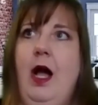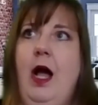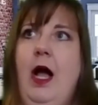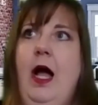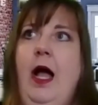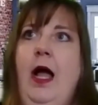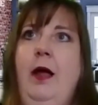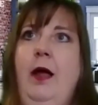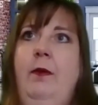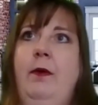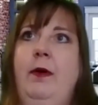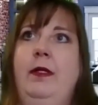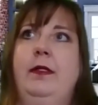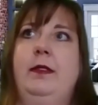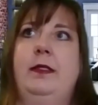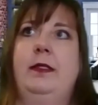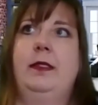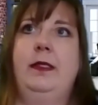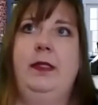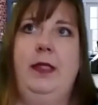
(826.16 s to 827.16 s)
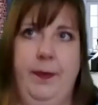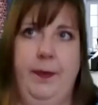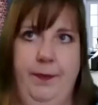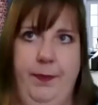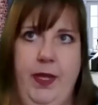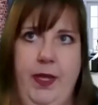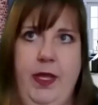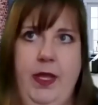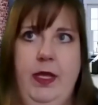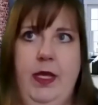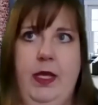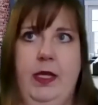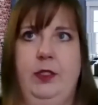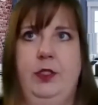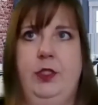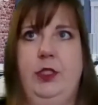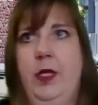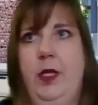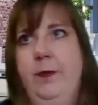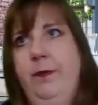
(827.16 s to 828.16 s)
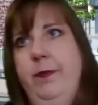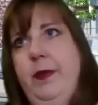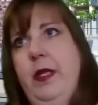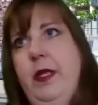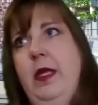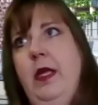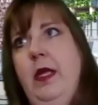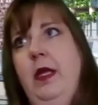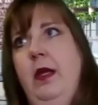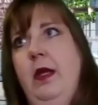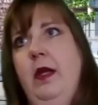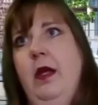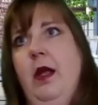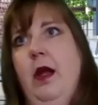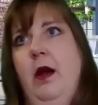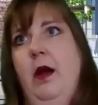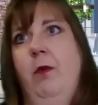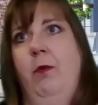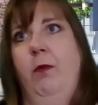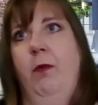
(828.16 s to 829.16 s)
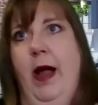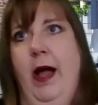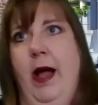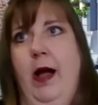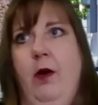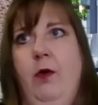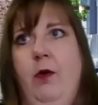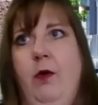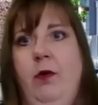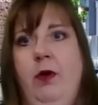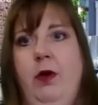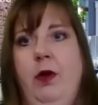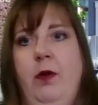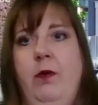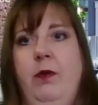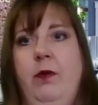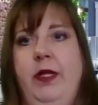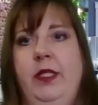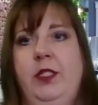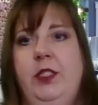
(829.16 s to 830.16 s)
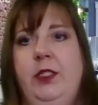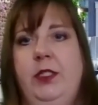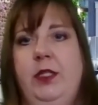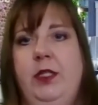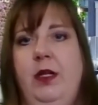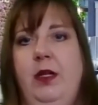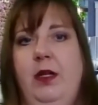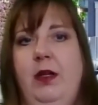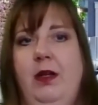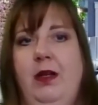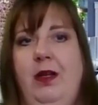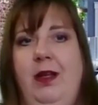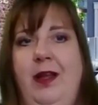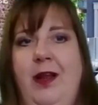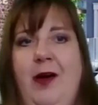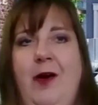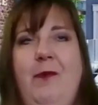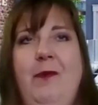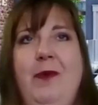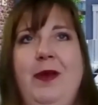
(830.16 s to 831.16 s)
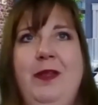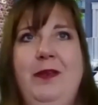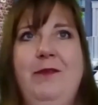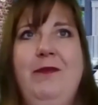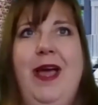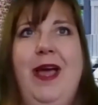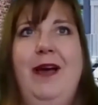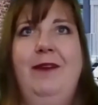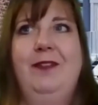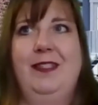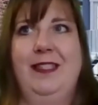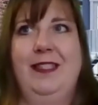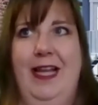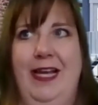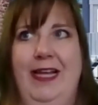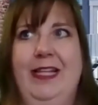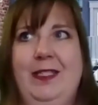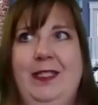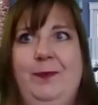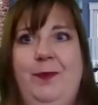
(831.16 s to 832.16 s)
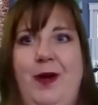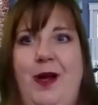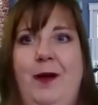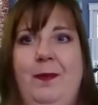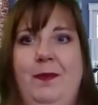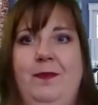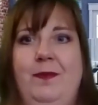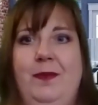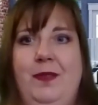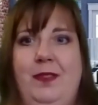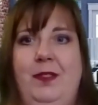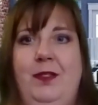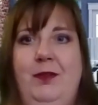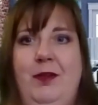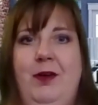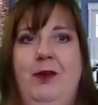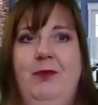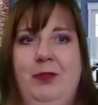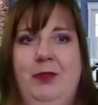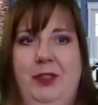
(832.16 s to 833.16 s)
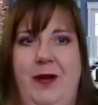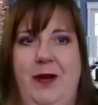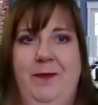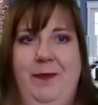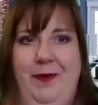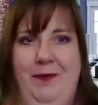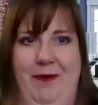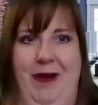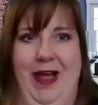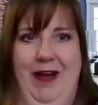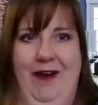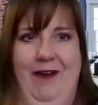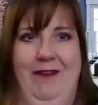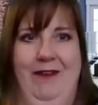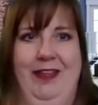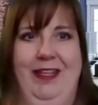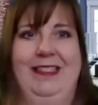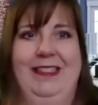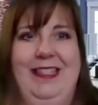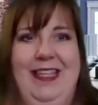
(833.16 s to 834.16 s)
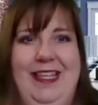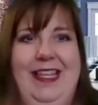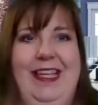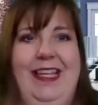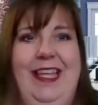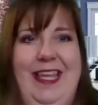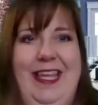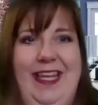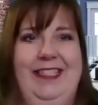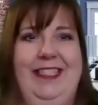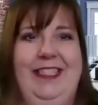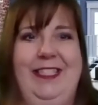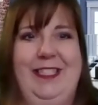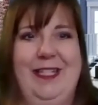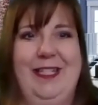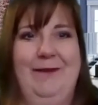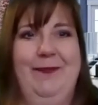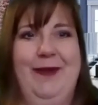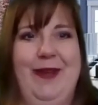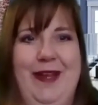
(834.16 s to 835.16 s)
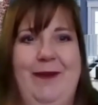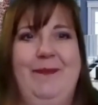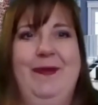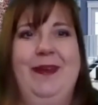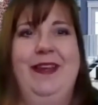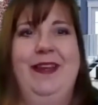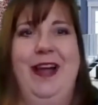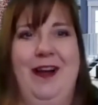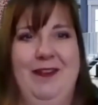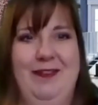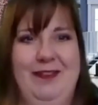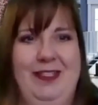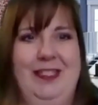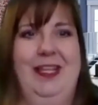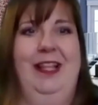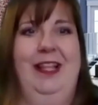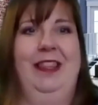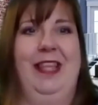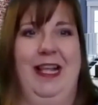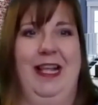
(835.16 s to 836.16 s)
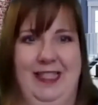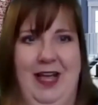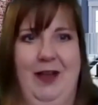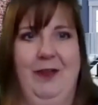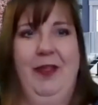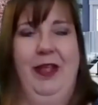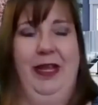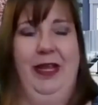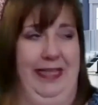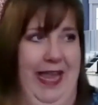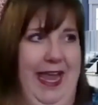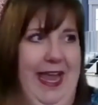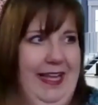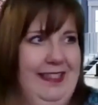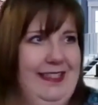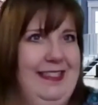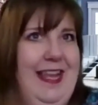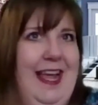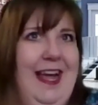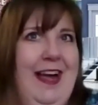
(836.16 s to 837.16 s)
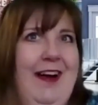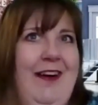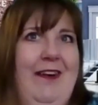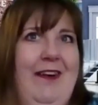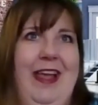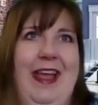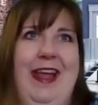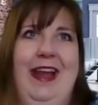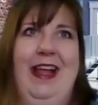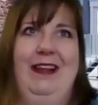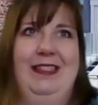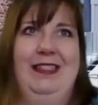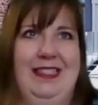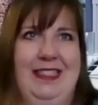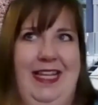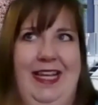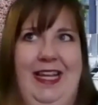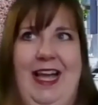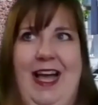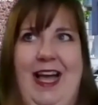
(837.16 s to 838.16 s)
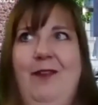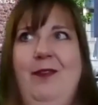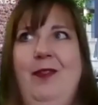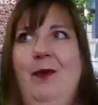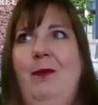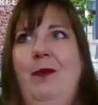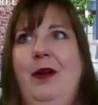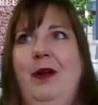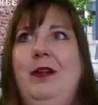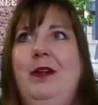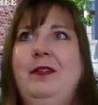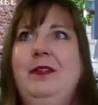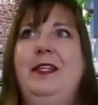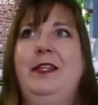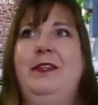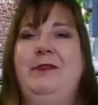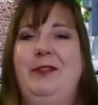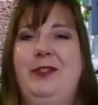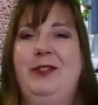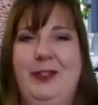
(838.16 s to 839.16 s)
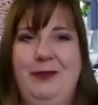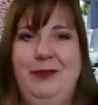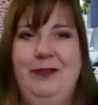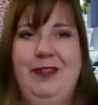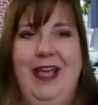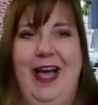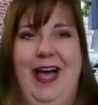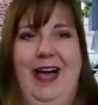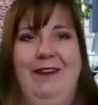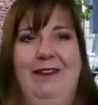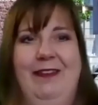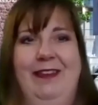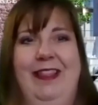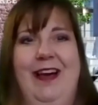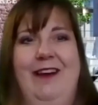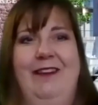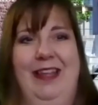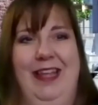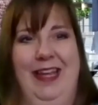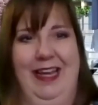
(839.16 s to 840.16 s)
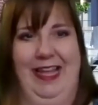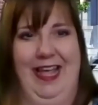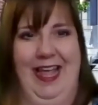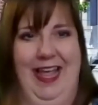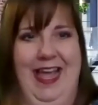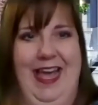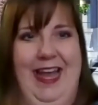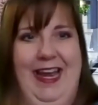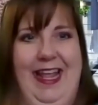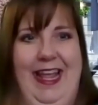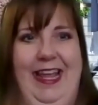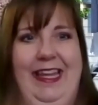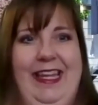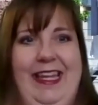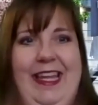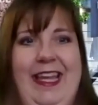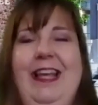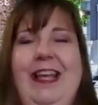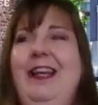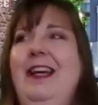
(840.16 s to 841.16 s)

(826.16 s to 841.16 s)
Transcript: I was skipping and jumping around, which, when you have sinus problems, you don't jump around. You see the kids jumping up and down that's how they dance now. And I just like, how in the world can you do that without getting a headache?